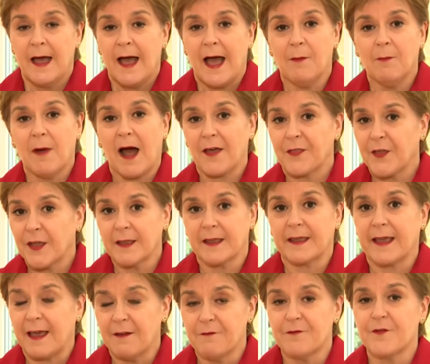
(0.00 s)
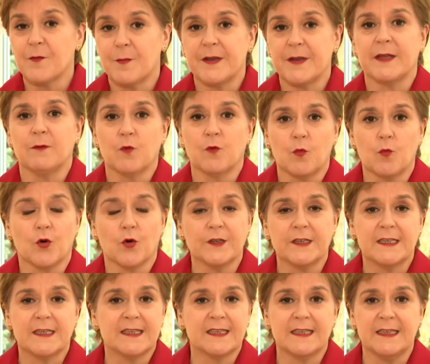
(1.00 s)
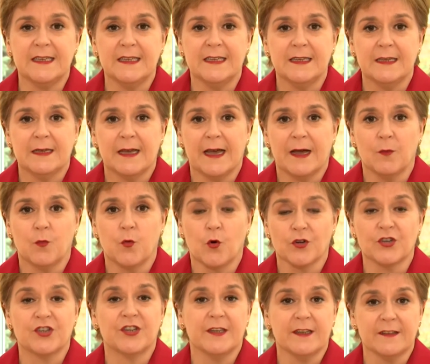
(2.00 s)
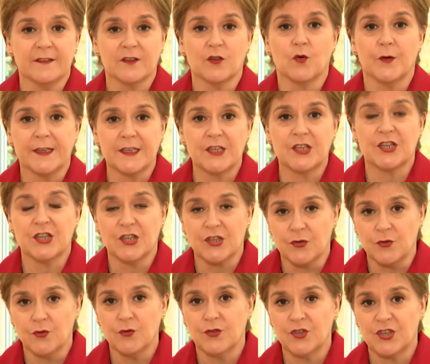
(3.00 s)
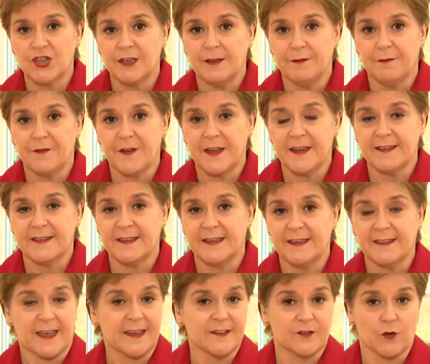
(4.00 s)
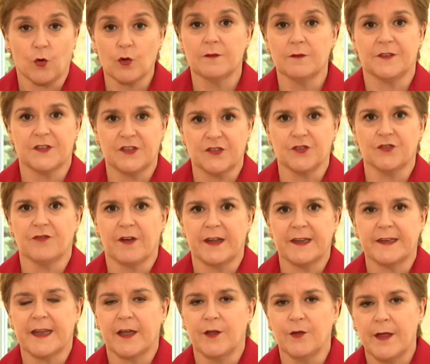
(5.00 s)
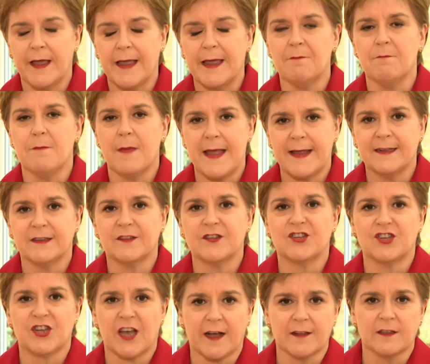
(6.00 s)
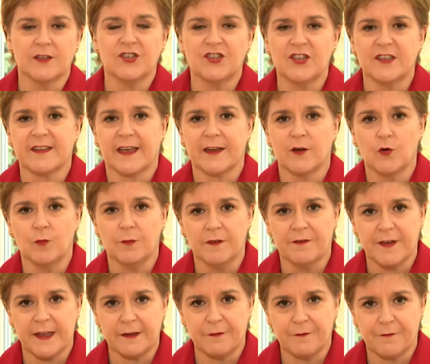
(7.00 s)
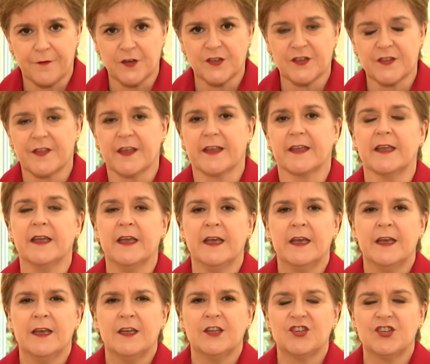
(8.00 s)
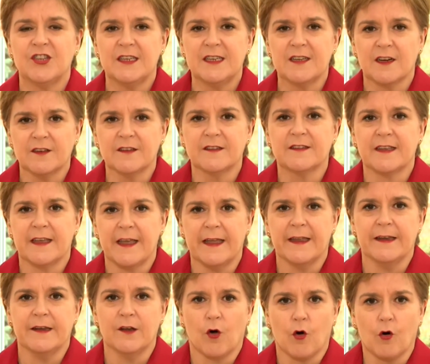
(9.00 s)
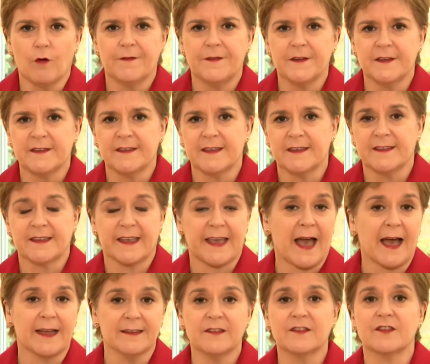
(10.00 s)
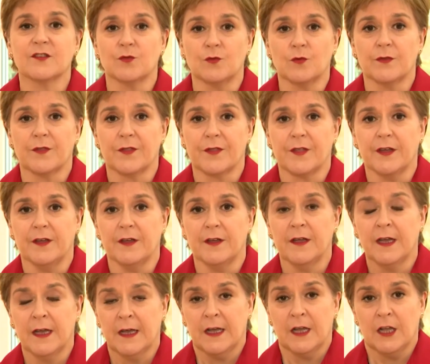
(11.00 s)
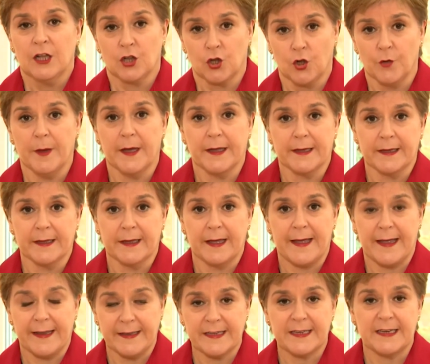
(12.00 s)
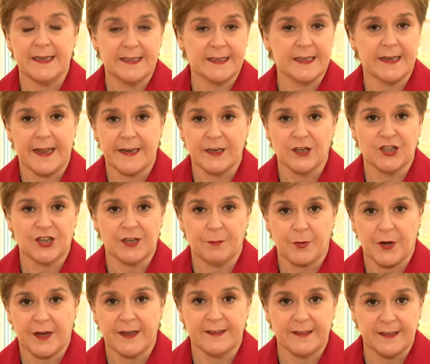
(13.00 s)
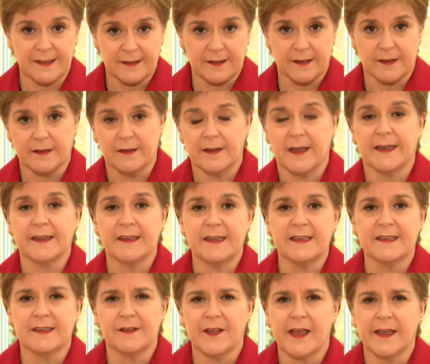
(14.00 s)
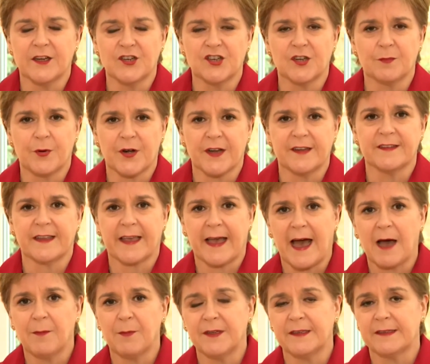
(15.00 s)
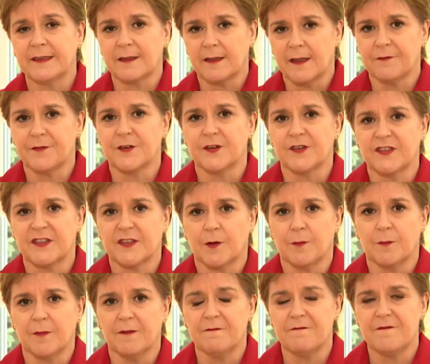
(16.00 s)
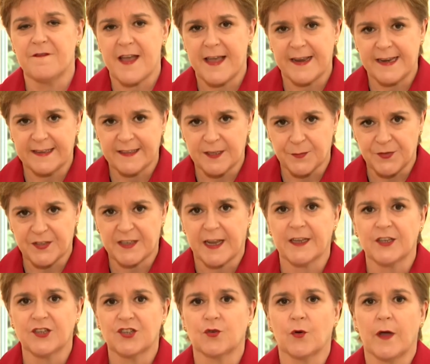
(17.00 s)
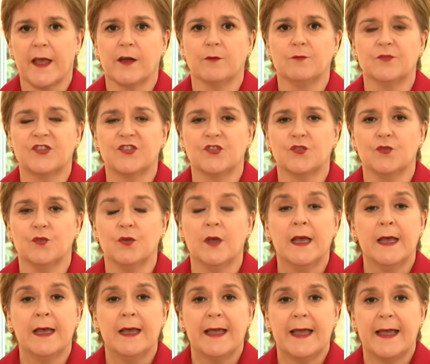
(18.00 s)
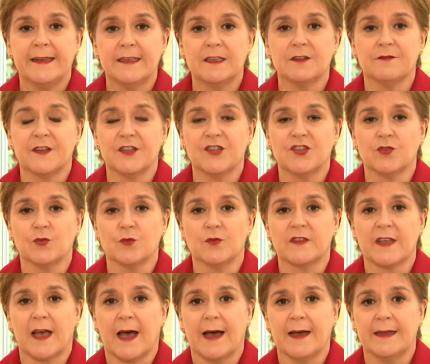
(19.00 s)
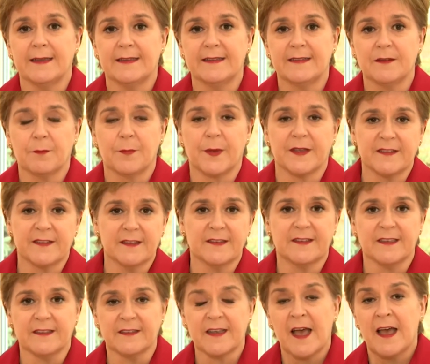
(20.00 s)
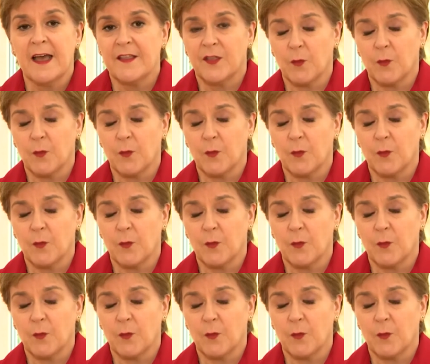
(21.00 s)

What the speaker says: I think everybody will want to see what she is going to do. She faces, as all of us do right now, immense challenges. I hope the very first thing she does in office is cancel the looming increase in energy prices, the increase in the energy price cap, and deliver some very substantial help to individuals and businesses.